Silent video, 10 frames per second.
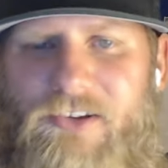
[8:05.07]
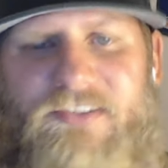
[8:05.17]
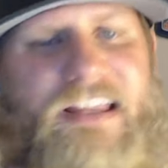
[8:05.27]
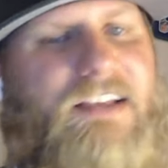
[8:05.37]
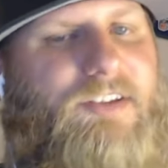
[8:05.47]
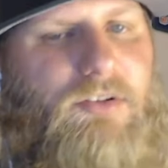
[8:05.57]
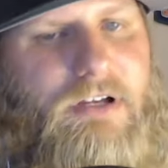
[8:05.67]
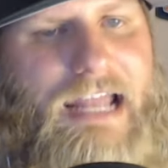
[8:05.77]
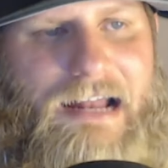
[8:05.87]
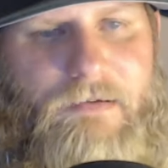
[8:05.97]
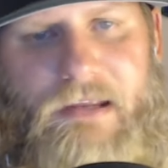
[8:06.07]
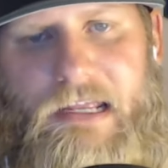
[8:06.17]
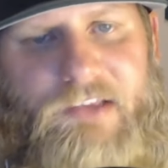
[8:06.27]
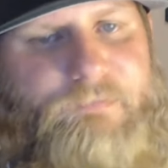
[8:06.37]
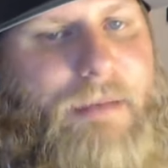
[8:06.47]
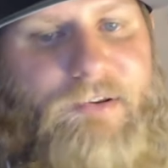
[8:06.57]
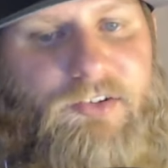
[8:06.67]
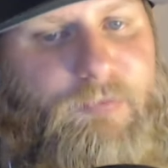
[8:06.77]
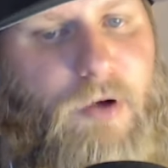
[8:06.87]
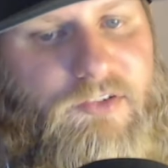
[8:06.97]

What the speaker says: Just things to look at is maybe it's a small